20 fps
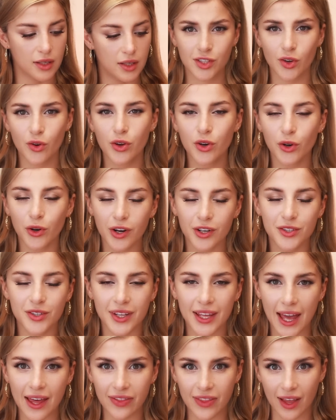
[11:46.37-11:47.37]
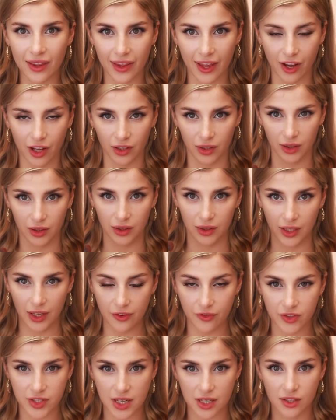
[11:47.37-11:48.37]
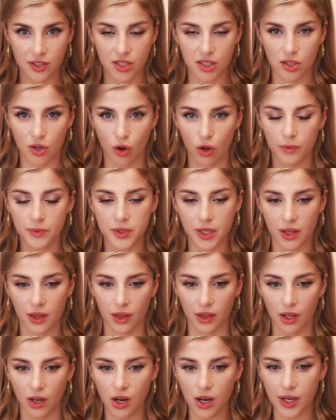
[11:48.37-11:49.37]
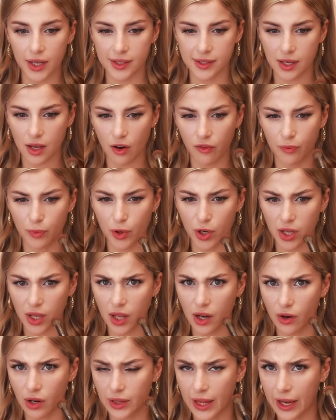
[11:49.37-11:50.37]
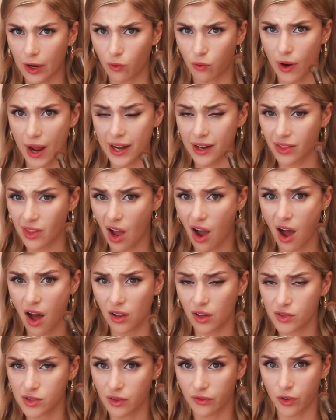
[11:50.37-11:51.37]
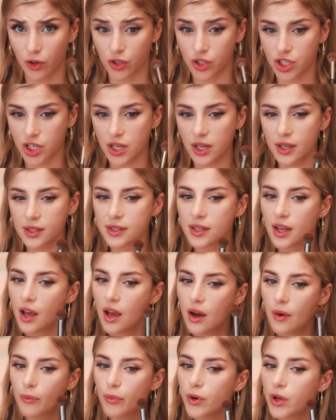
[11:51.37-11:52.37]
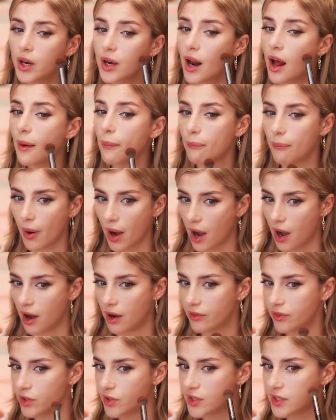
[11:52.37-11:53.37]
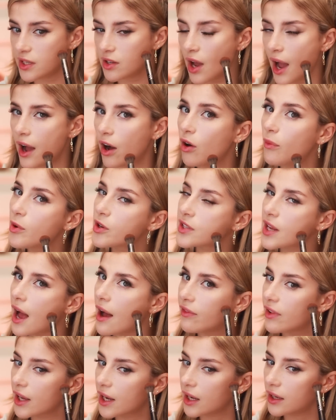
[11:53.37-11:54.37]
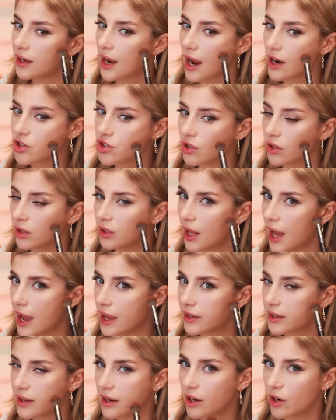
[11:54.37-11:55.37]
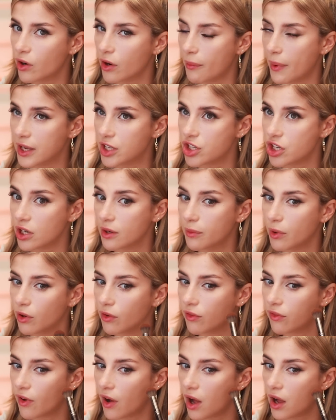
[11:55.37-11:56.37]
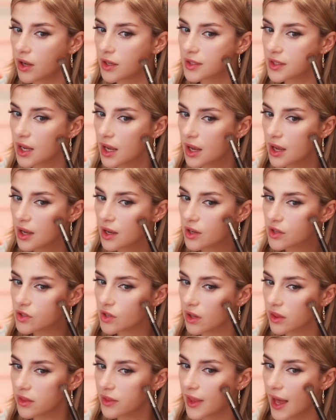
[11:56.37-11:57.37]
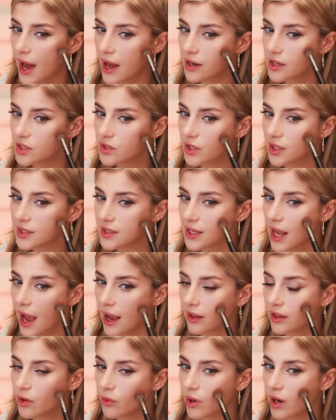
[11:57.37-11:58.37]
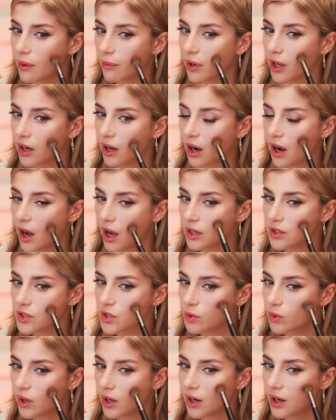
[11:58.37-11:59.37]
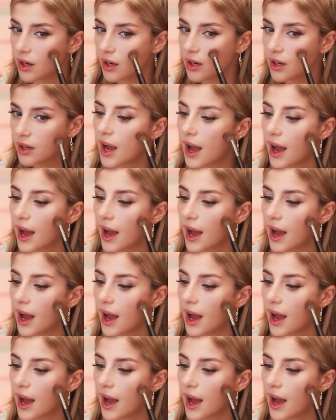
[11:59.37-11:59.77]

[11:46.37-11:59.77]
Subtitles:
So in order to get that like lifted, sculpted look, instead of putting it like right in the hollows of your cheeks, put it above. You see, I almost have like a natural line here where my cheekbone falls. So that is exactly what I'm going to contour.